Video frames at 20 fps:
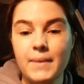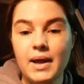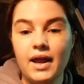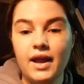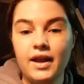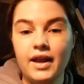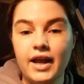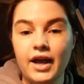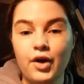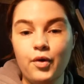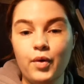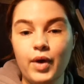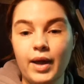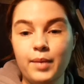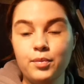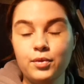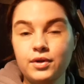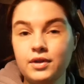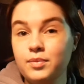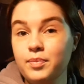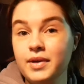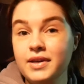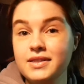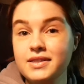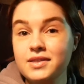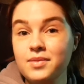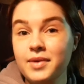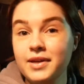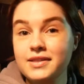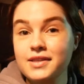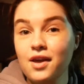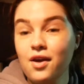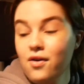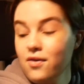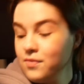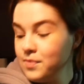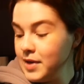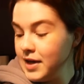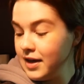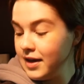and now I'm really pissed at
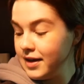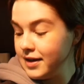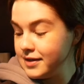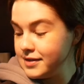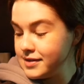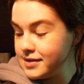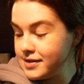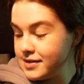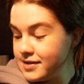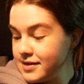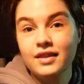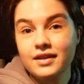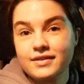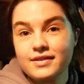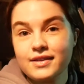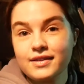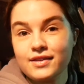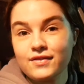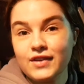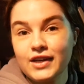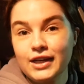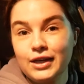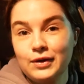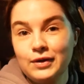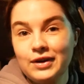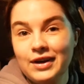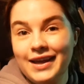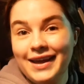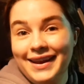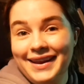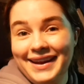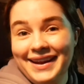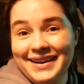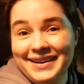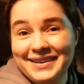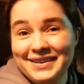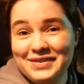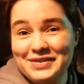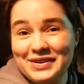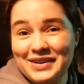myself because this is the video you're
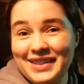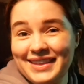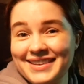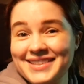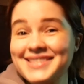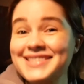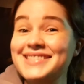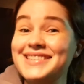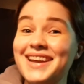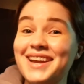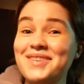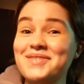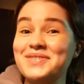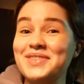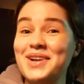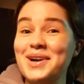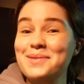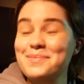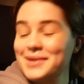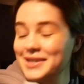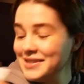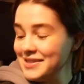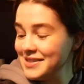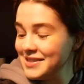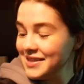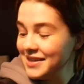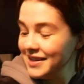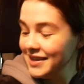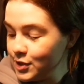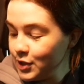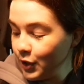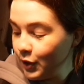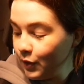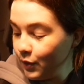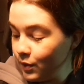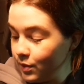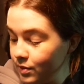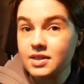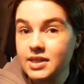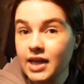getting for this day of Vlogmas.
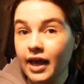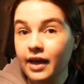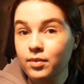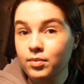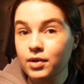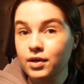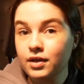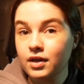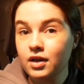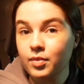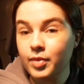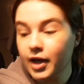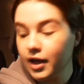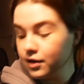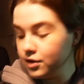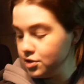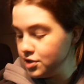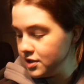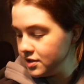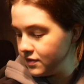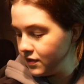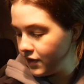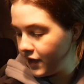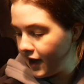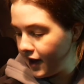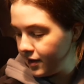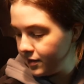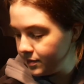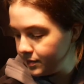So 10 million apologies for that.